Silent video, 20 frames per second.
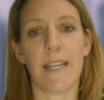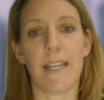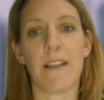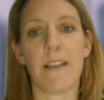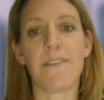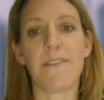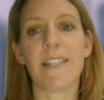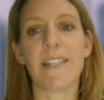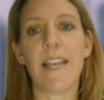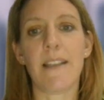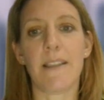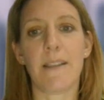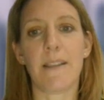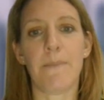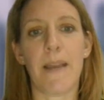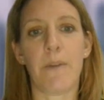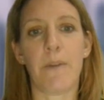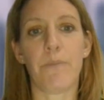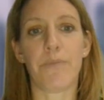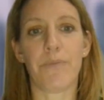and I've set them
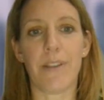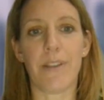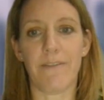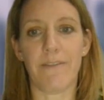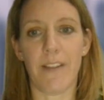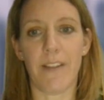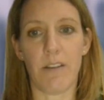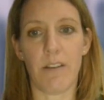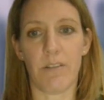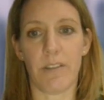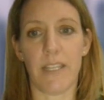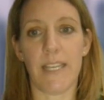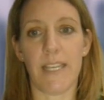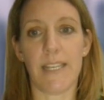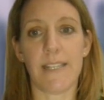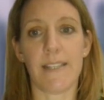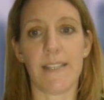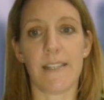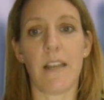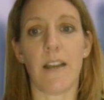out briefly on
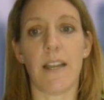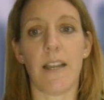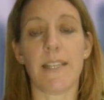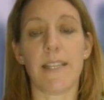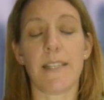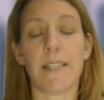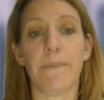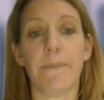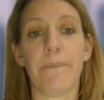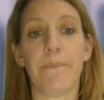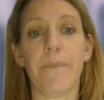this slide.